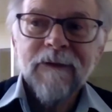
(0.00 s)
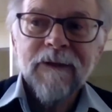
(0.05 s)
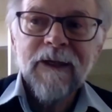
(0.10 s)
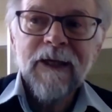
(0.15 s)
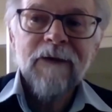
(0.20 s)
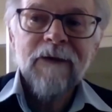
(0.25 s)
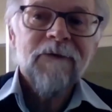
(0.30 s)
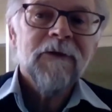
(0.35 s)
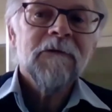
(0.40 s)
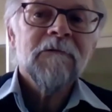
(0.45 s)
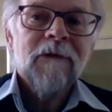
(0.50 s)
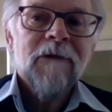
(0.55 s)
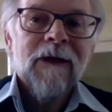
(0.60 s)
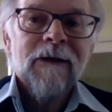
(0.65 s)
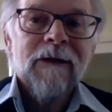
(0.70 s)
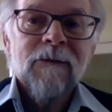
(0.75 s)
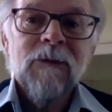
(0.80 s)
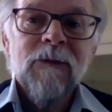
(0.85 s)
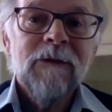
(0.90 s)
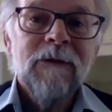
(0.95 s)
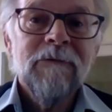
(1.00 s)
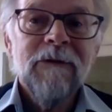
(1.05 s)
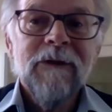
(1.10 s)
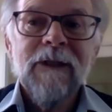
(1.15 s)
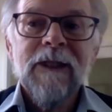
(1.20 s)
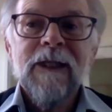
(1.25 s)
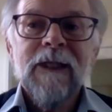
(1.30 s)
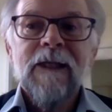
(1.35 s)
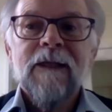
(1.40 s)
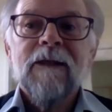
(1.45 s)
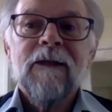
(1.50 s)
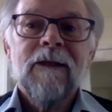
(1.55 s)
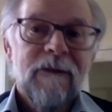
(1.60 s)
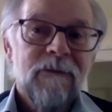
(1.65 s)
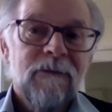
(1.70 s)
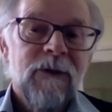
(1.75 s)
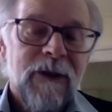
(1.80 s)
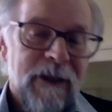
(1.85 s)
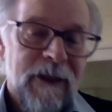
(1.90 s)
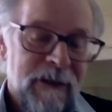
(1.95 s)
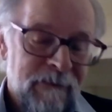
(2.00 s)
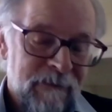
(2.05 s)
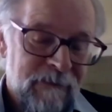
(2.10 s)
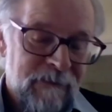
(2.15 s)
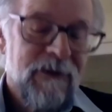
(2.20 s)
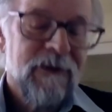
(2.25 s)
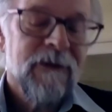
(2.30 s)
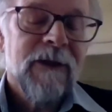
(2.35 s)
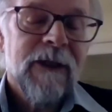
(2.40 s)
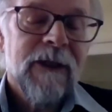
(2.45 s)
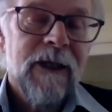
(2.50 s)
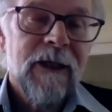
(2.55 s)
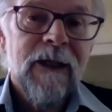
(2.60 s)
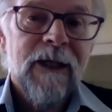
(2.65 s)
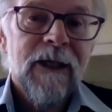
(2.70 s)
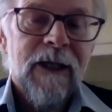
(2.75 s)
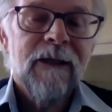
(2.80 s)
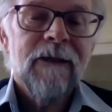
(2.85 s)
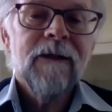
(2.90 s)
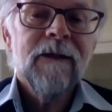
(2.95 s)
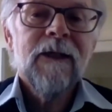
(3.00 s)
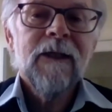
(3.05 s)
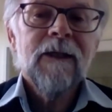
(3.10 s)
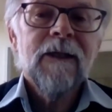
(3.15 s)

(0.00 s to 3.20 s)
Kevin Rudd were really uh, well, and Julia Gillard